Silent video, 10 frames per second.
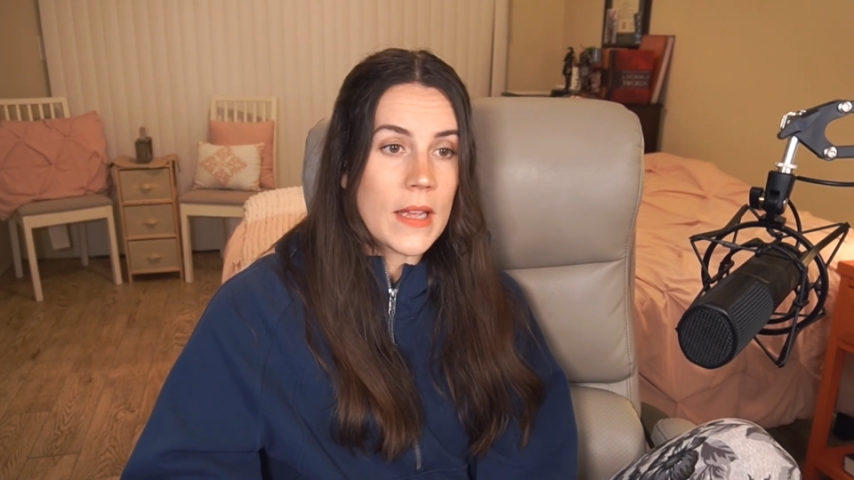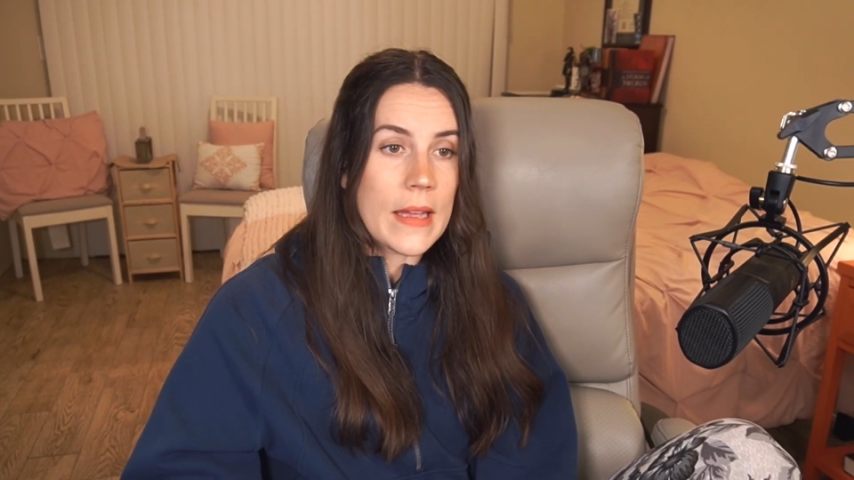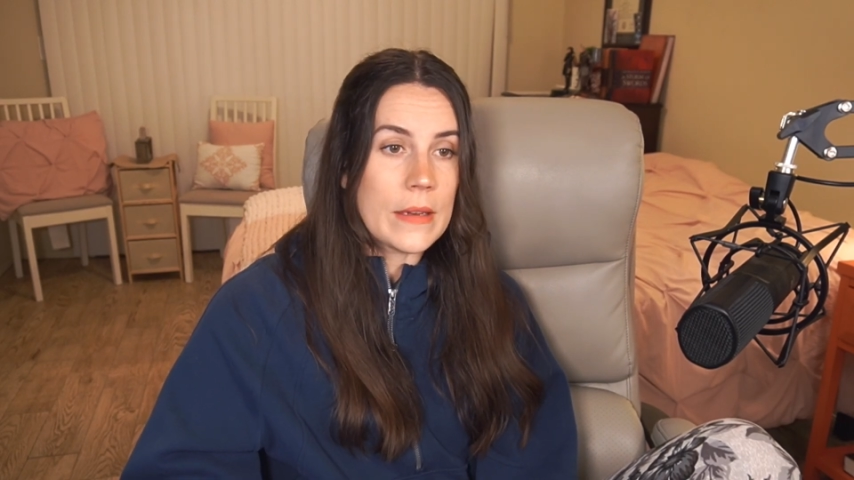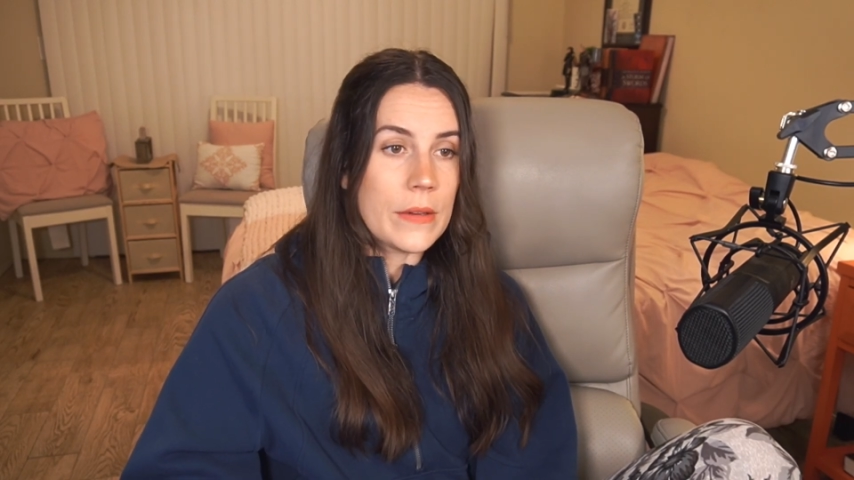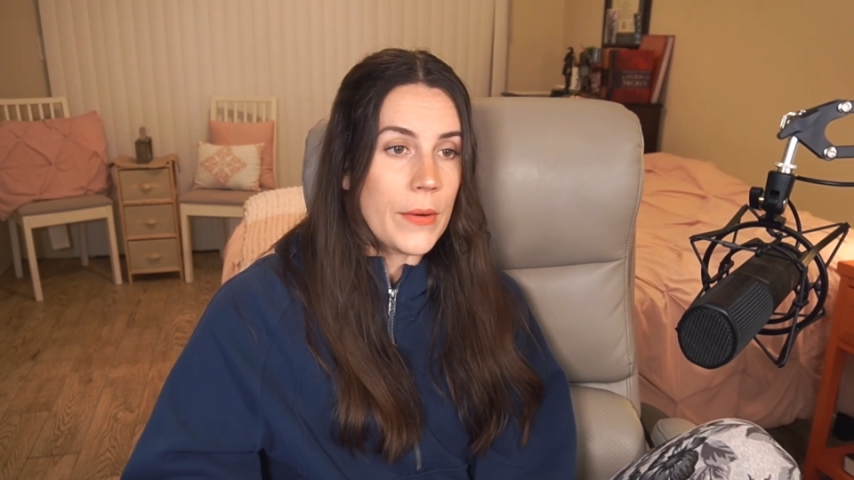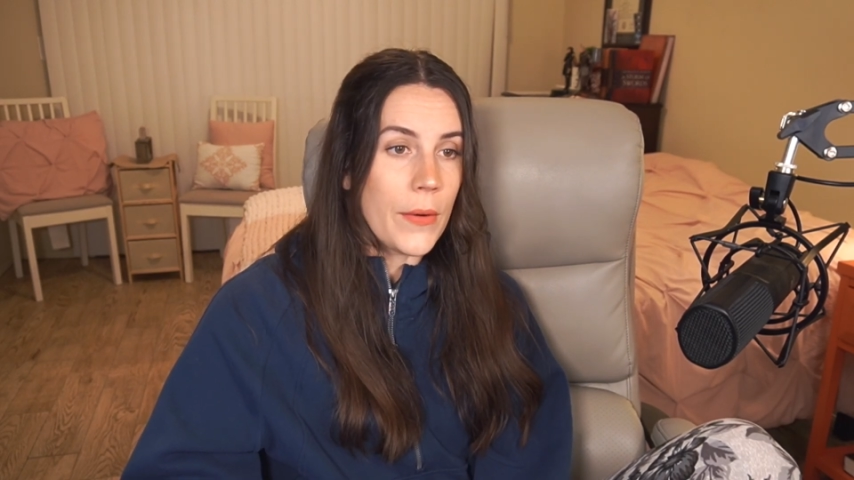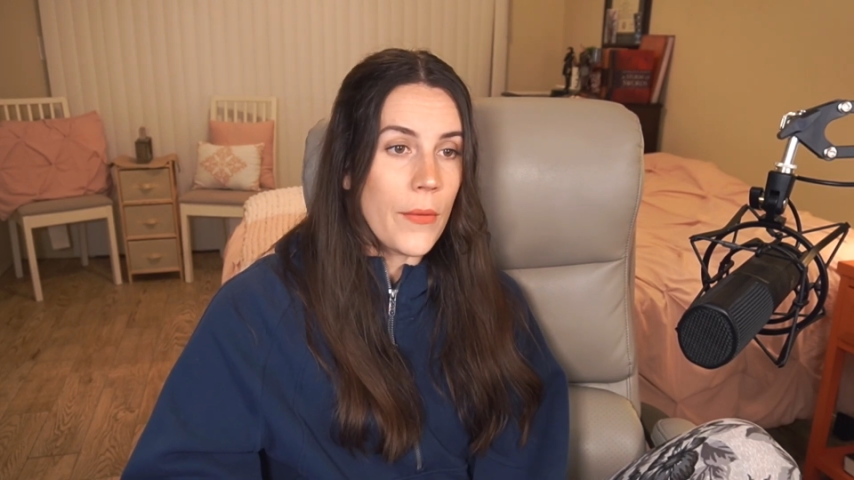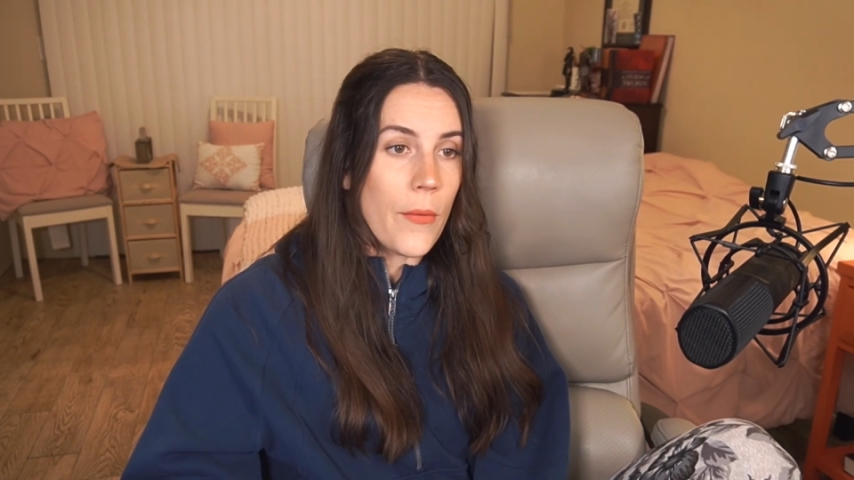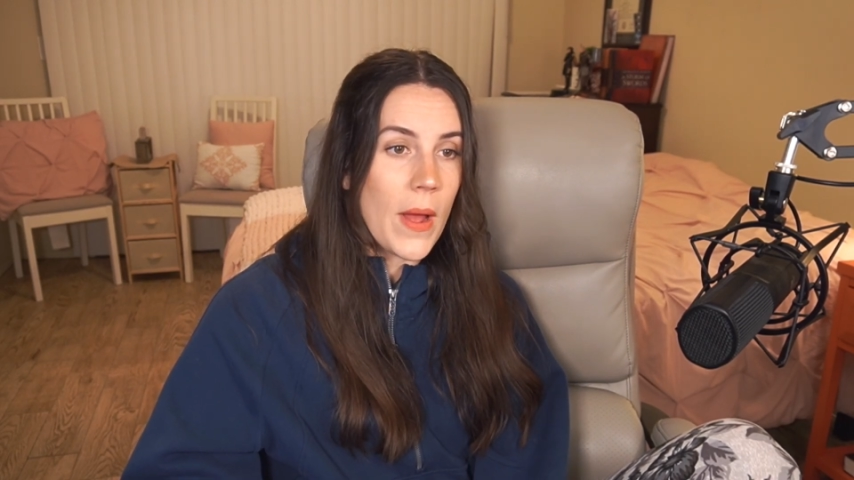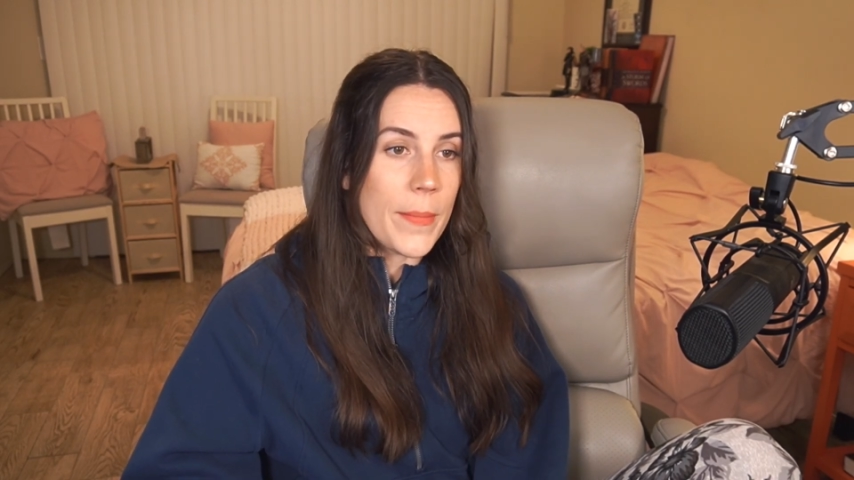and
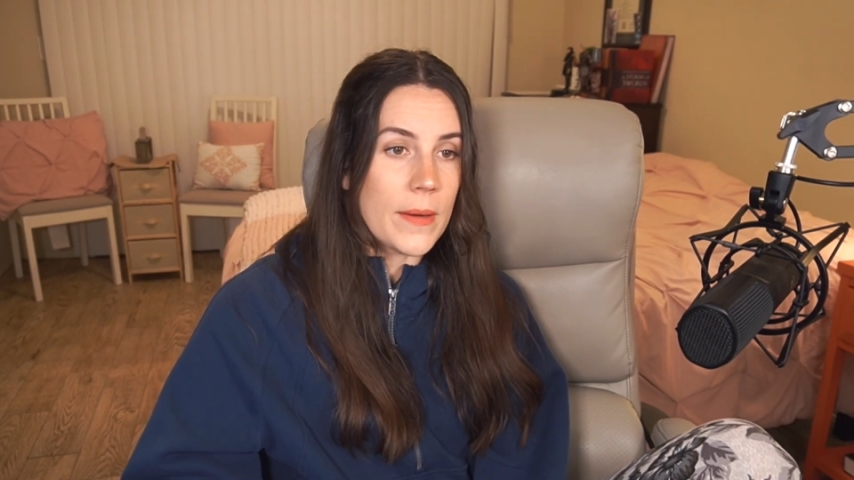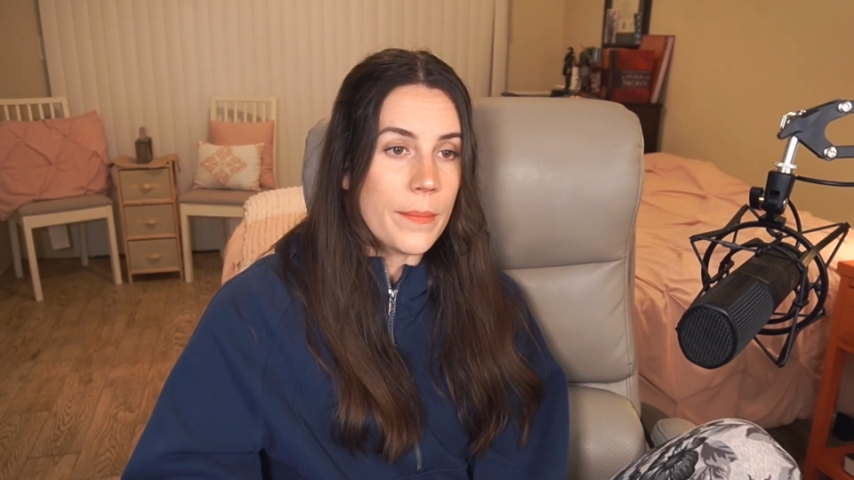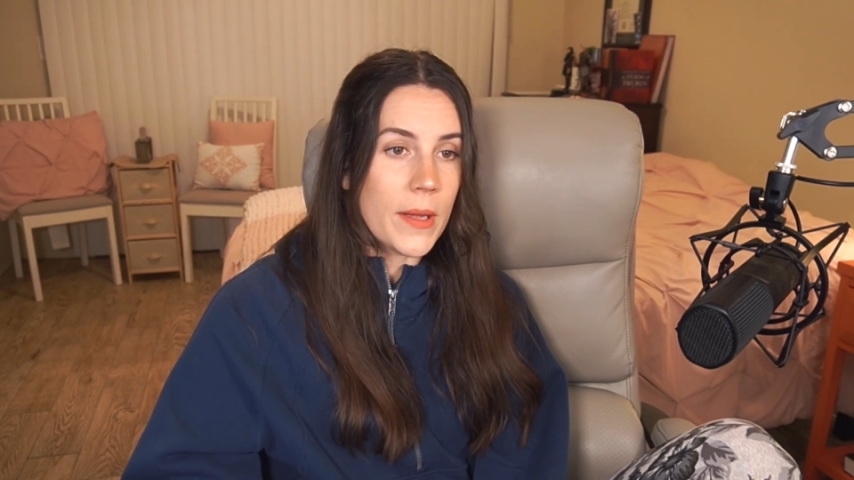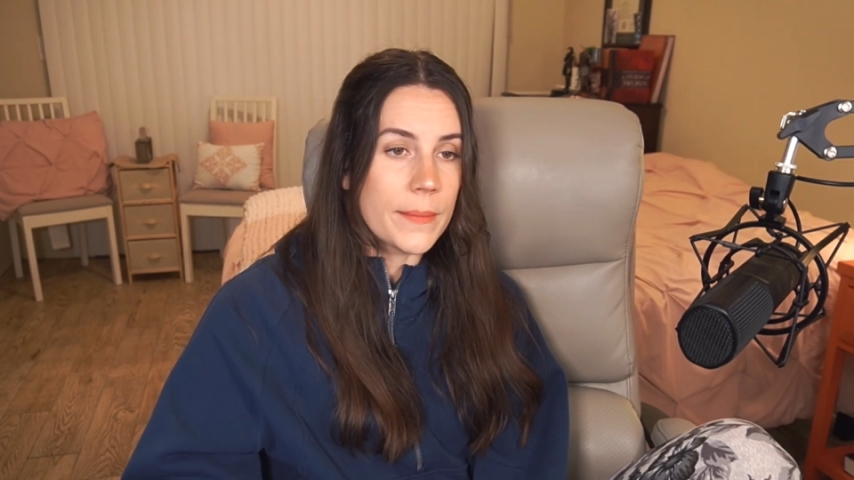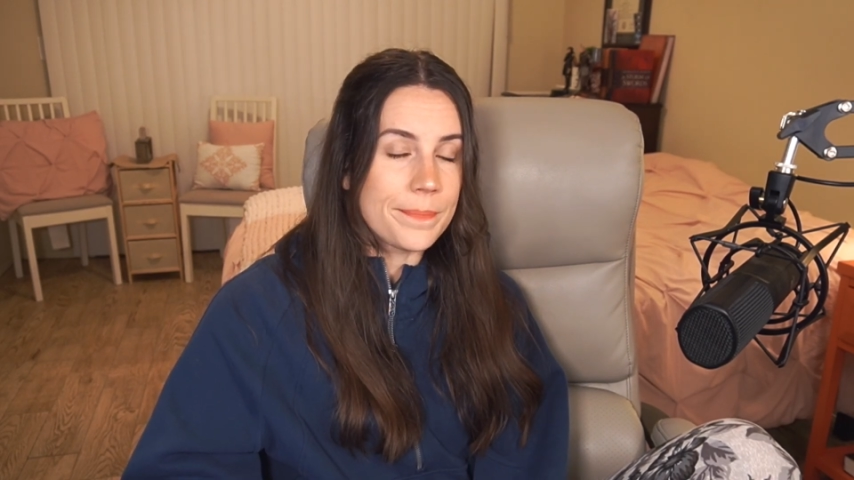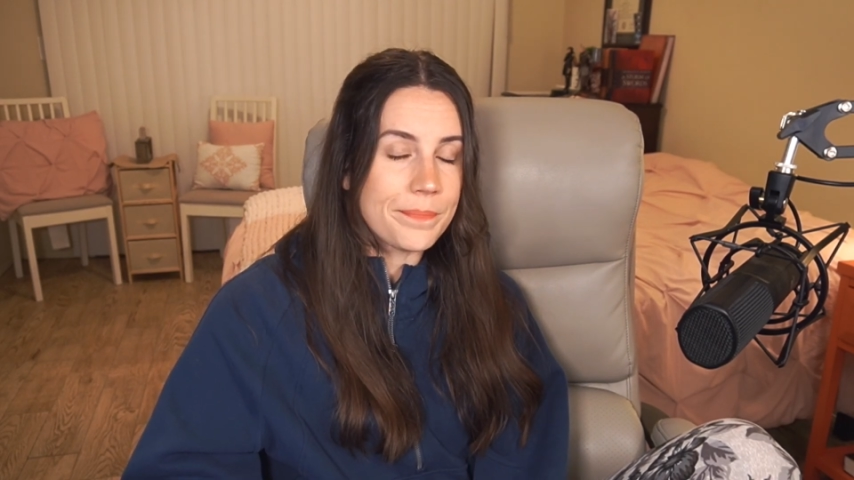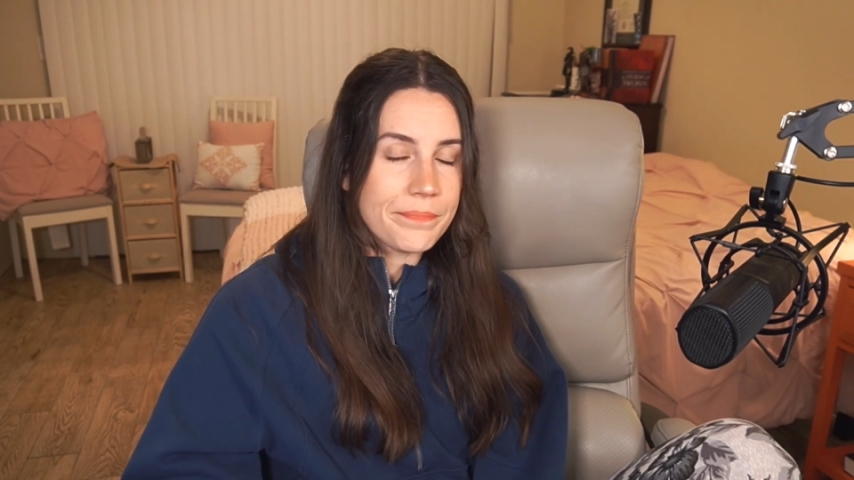no weapon. But